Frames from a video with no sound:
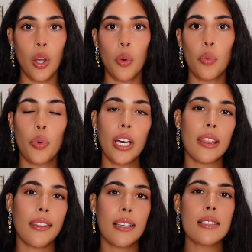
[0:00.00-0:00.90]
What
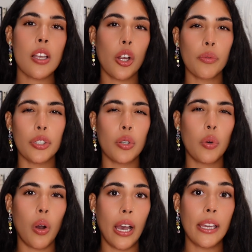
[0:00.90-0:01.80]
things are
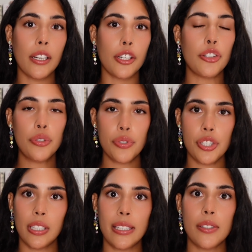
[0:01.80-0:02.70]
required
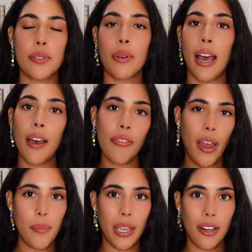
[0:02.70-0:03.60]
usually to have
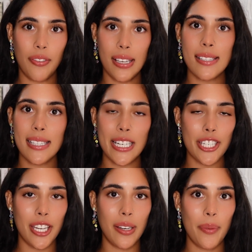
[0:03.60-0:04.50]
that
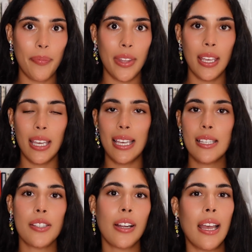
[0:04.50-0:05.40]
manifestation?
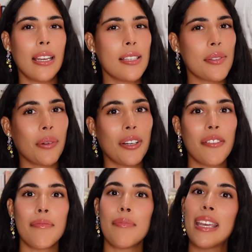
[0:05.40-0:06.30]
Is there any sort
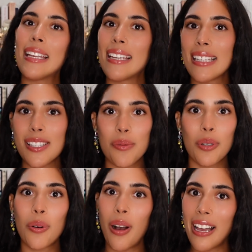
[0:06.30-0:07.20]
of maintenance
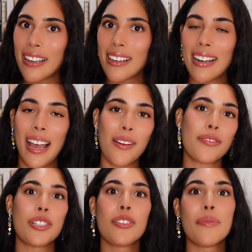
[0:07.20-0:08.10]
required
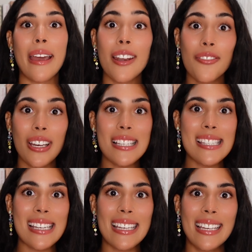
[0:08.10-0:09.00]
after you
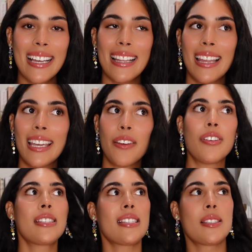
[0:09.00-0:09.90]
manifest it? Like if
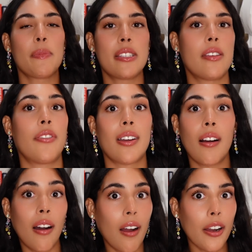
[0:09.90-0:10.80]
it's a specific
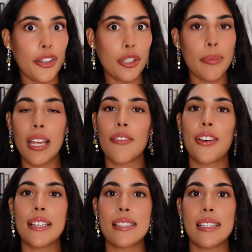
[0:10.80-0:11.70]
car you're
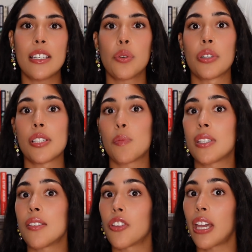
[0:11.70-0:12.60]
manifesting or a
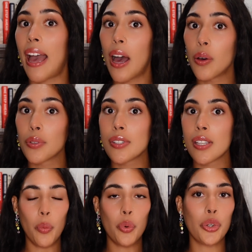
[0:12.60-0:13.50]
specific
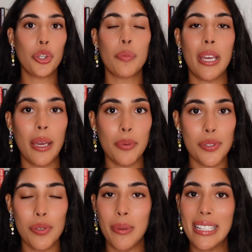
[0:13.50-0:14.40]
house, will you be able
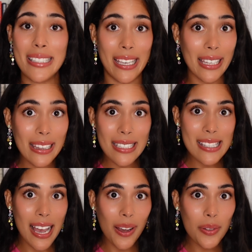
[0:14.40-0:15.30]
to maintain
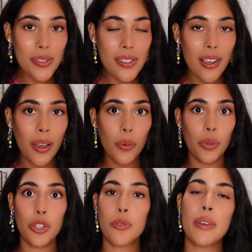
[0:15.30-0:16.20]
this house?
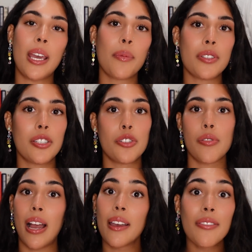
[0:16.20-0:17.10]
Will you be able to
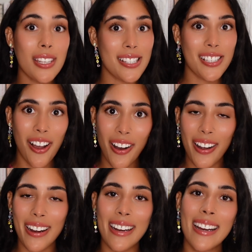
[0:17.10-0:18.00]
drive this
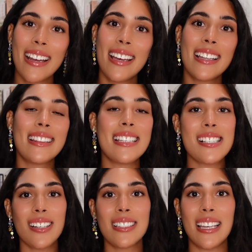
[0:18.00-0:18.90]
car? These
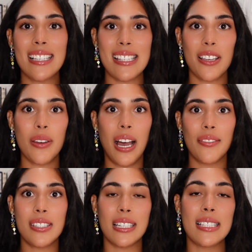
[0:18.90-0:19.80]
are things that you
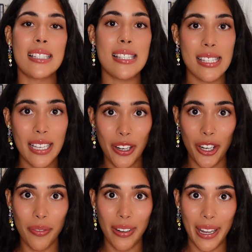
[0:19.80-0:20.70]
have to
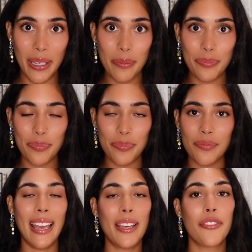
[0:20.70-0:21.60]
consider, right?
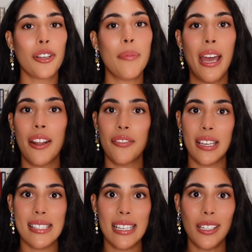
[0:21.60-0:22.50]
If you're
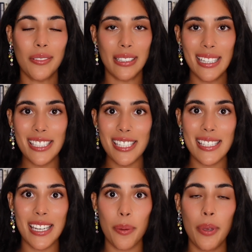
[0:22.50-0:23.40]
manifesting a
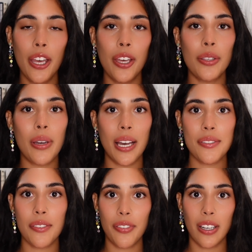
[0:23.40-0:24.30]
relationship, you have
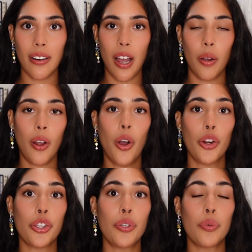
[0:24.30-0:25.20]
to figure out,
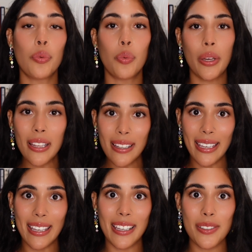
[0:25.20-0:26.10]
are you
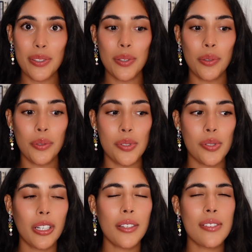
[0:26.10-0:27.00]
willing to
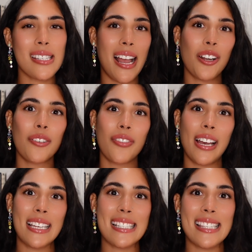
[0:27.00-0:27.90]
sort of
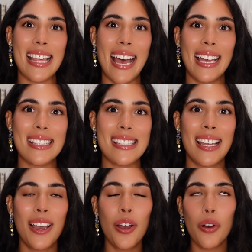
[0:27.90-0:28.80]
sacrifice that
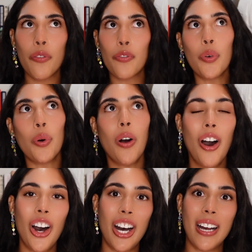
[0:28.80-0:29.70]

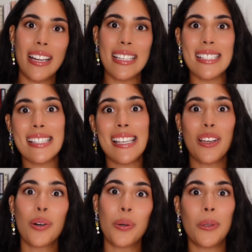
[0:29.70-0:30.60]
full-on
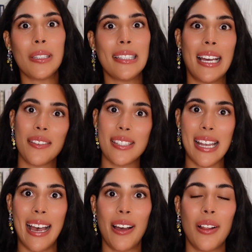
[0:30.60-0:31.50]
single
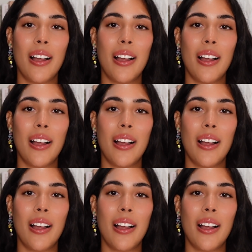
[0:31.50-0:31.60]
lifestyle